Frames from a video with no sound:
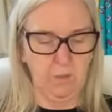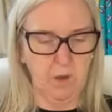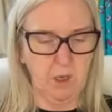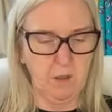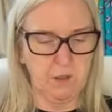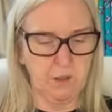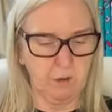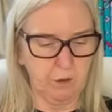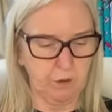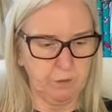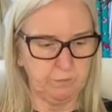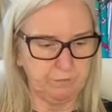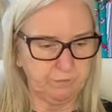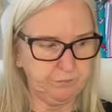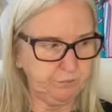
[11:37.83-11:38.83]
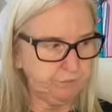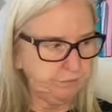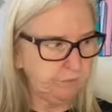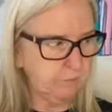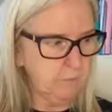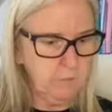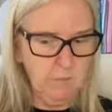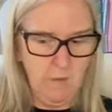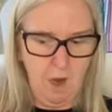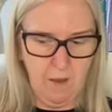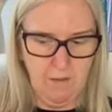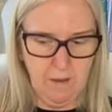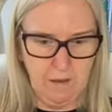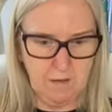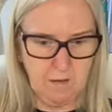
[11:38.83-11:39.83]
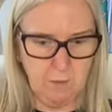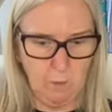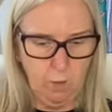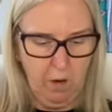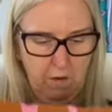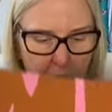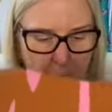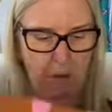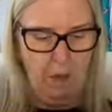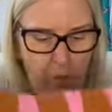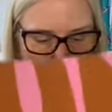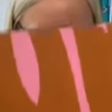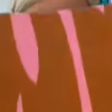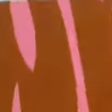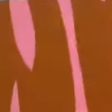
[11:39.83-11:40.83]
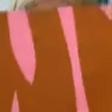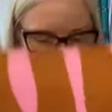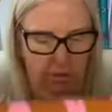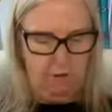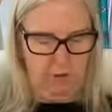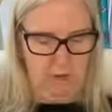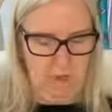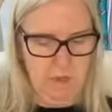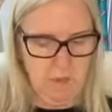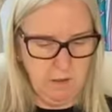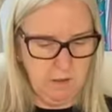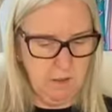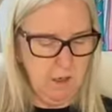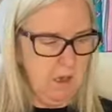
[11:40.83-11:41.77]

So that's where I'm at with that.